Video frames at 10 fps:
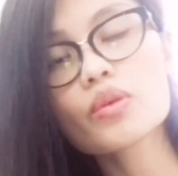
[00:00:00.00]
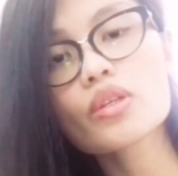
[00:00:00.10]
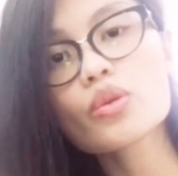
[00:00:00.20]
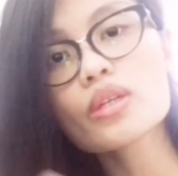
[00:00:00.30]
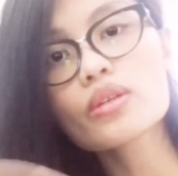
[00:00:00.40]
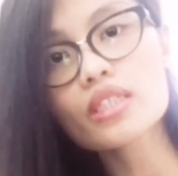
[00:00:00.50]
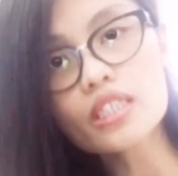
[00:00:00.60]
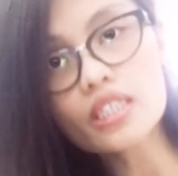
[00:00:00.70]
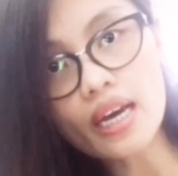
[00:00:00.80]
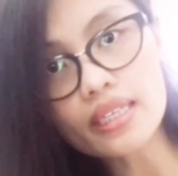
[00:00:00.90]
You will
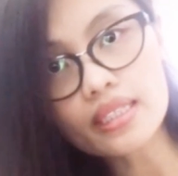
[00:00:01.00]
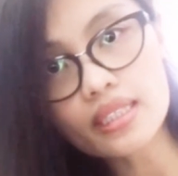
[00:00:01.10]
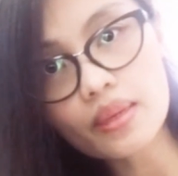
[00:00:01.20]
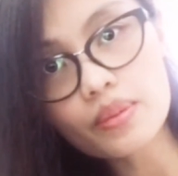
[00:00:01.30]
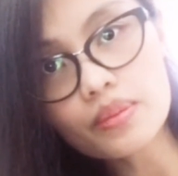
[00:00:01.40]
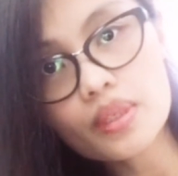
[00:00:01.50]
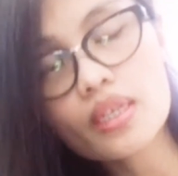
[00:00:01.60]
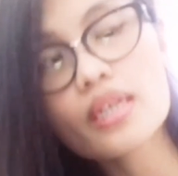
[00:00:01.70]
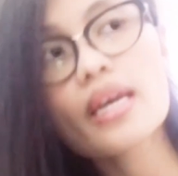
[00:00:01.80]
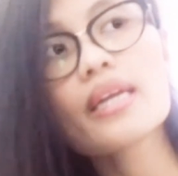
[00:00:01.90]
return the item
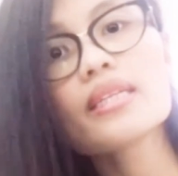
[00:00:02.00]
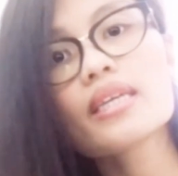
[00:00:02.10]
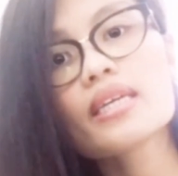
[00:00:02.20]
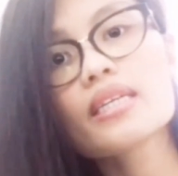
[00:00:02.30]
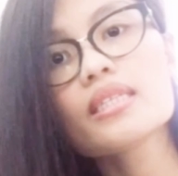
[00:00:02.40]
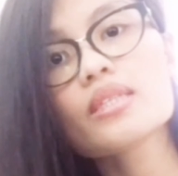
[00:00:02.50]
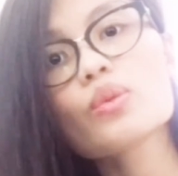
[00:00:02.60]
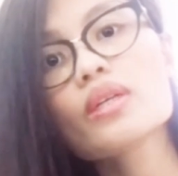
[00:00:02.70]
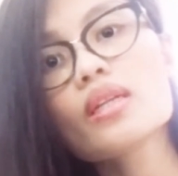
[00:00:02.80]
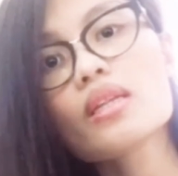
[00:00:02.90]
and then they
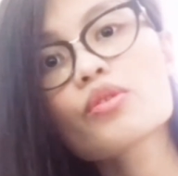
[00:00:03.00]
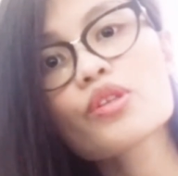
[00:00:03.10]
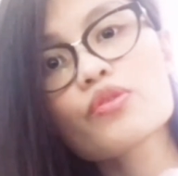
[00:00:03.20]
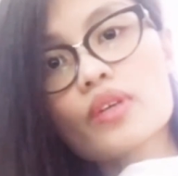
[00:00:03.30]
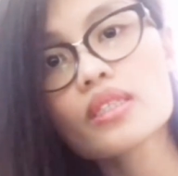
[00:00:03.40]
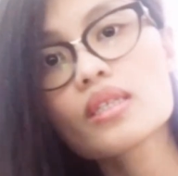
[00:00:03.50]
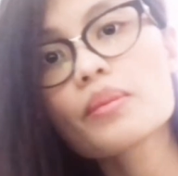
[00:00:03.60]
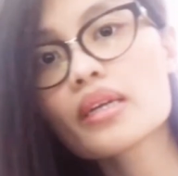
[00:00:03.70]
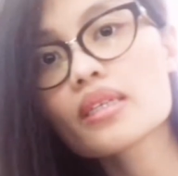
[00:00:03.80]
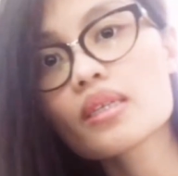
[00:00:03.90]
will refund the
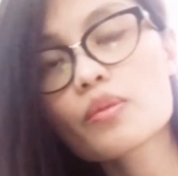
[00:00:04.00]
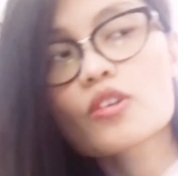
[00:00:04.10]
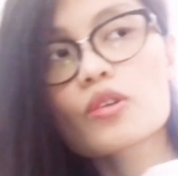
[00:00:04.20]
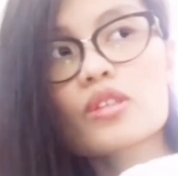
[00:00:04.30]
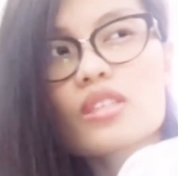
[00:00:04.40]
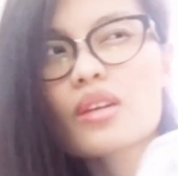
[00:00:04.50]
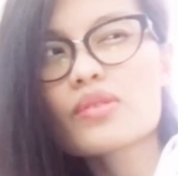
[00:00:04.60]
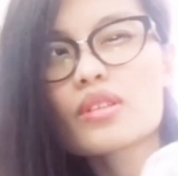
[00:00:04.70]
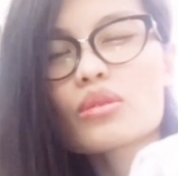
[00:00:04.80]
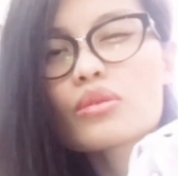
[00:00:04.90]
money for
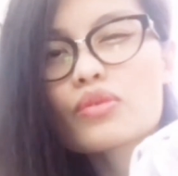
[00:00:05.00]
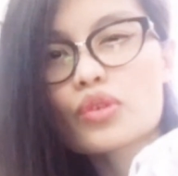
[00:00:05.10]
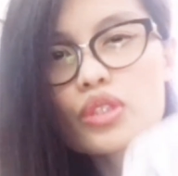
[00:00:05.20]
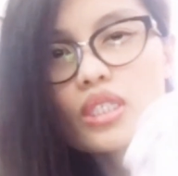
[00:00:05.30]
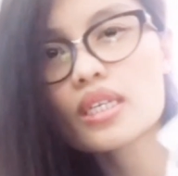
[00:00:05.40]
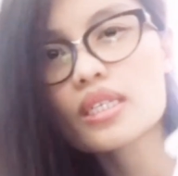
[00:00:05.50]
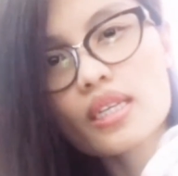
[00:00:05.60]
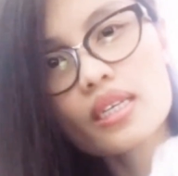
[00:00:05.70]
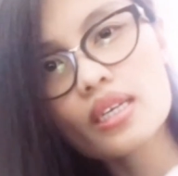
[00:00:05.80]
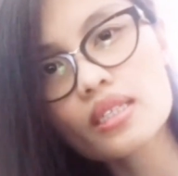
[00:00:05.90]
7 to 14 days,
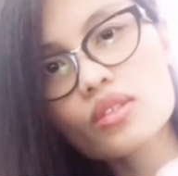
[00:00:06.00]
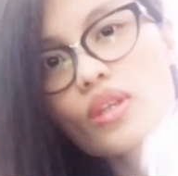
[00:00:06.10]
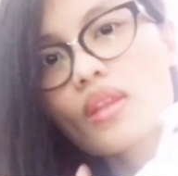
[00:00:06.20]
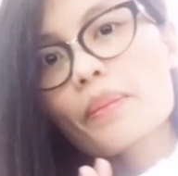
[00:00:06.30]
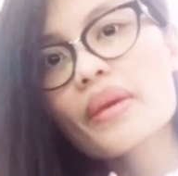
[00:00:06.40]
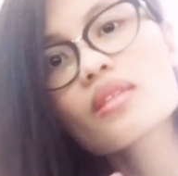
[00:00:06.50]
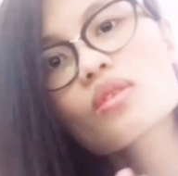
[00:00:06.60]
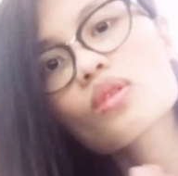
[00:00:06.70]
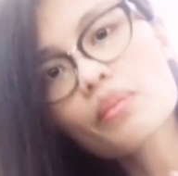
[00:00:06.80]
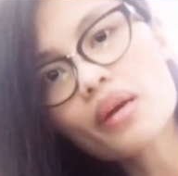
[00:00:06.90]
I guess. So it depends
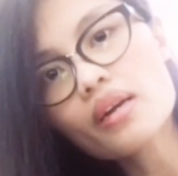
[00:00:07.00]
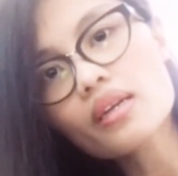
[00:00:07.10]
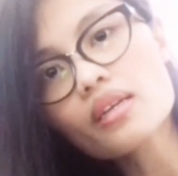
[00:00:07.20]
on the bank.